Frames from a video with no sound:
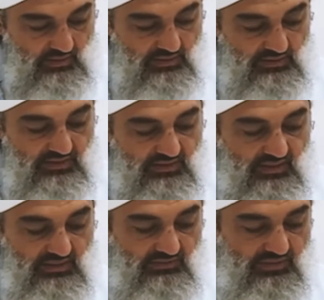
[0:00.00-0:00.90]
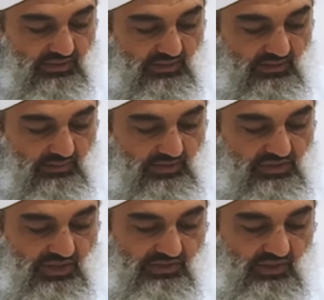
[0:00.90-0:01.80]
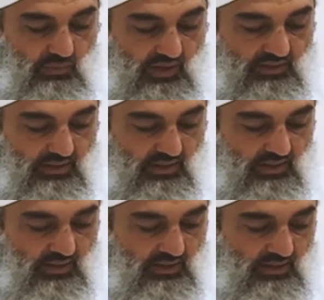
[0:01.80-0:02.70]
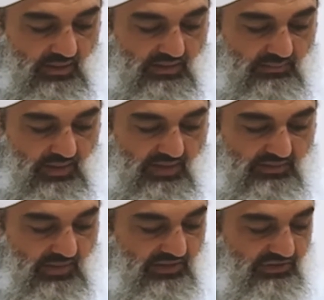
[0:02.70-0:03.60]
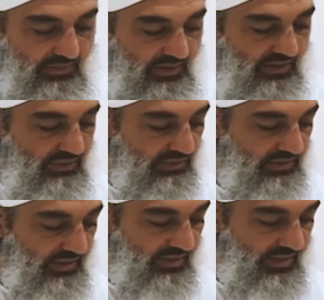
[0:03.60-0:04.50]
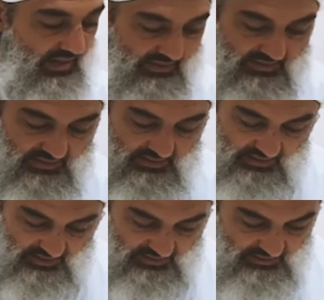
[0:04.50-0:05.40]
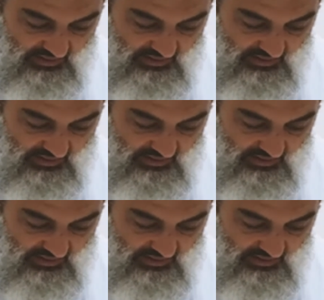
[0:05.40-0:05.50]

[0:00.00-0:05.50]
intend to visit the majestic one, may his majesty be exalted in his house. And he says,